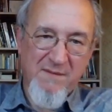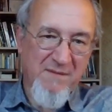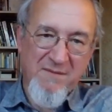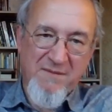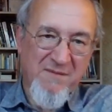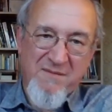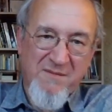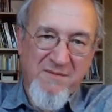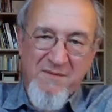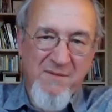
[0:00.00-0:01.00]
You, you,
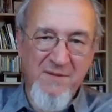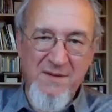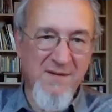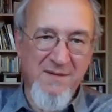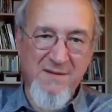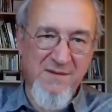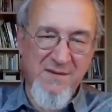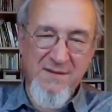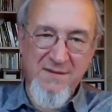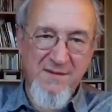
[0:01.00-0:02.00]
you know it is
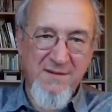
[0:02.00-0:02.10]
just.